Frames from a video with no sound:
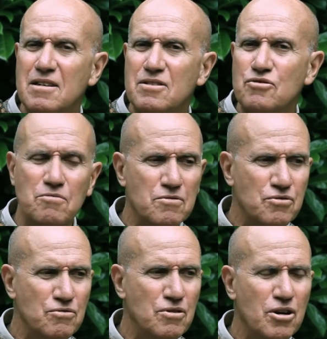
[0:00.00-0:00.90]
to,
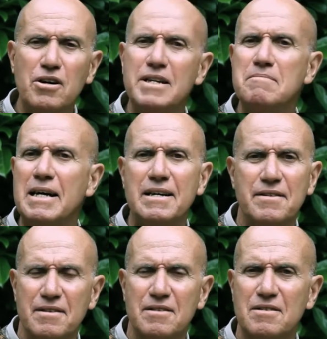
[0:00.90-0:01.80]
to early
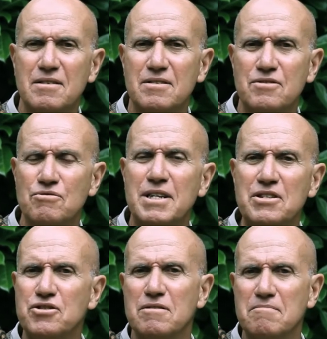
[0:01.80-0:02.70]
man to
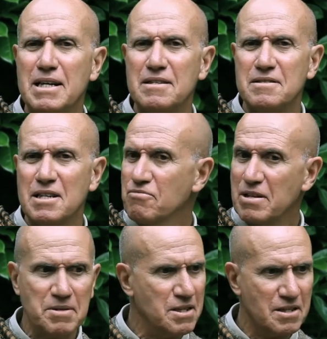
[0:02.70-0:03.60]
natural man, that would
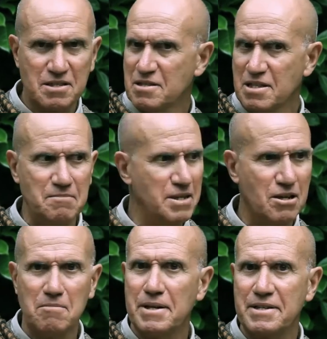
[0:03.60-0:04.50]
have been an extremely
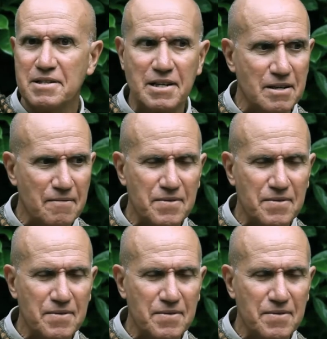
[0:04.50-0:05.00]
complex thing.